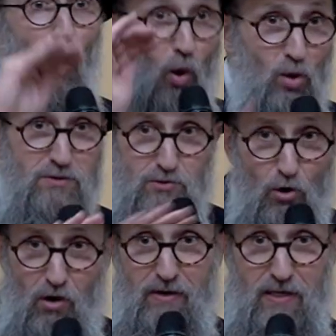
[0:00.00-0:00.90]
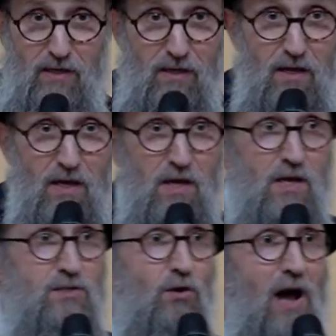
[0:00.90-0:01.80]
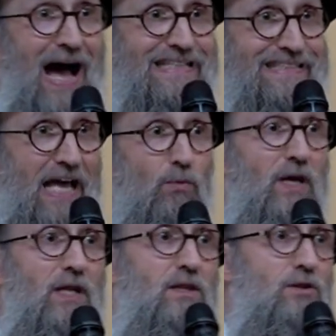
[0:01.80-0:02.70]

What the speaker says: old story. So God said, we're going to